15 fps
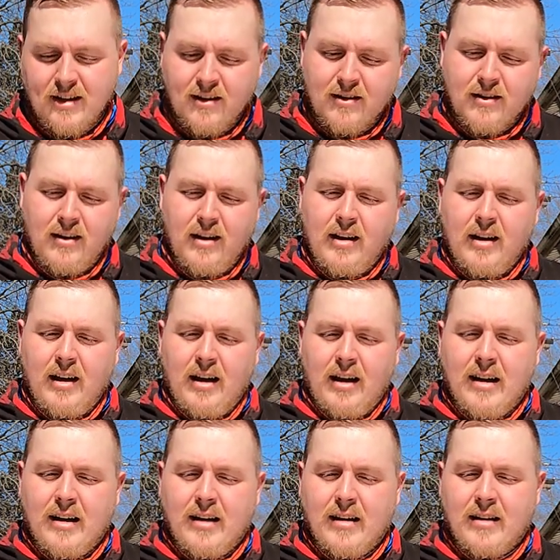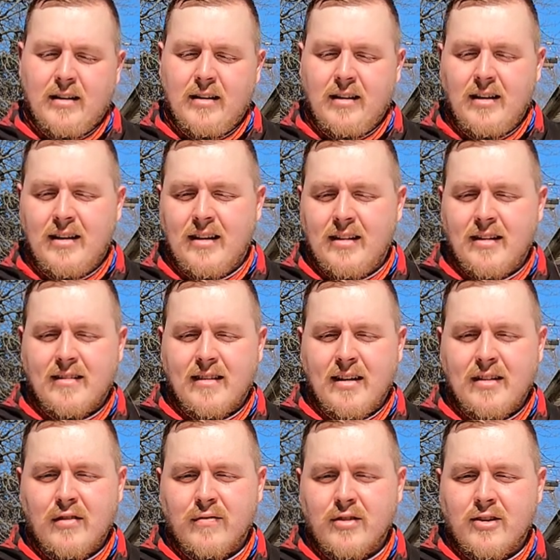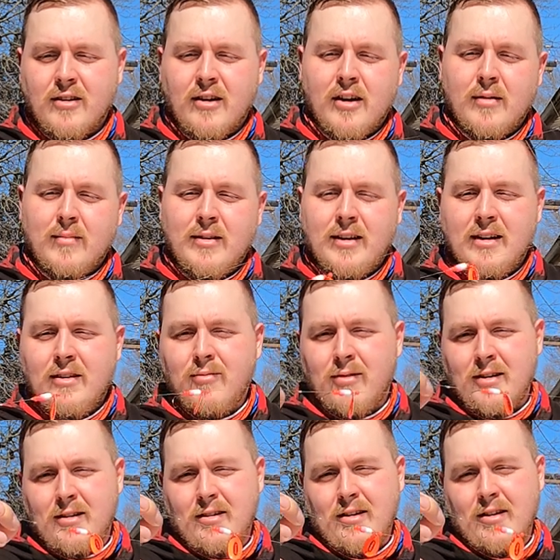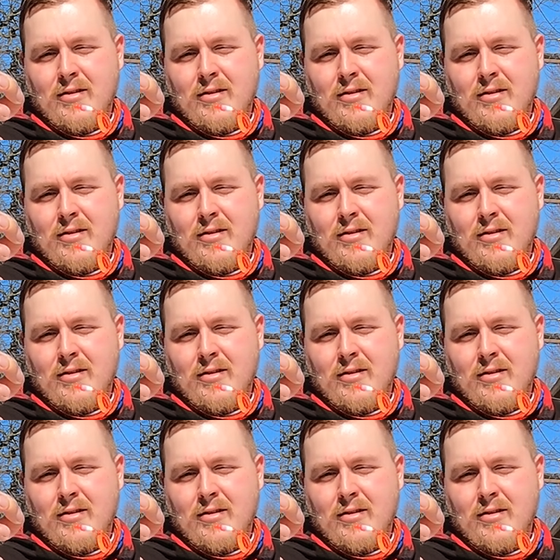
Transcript: Uh, and that's on your fluorocarbon and you want,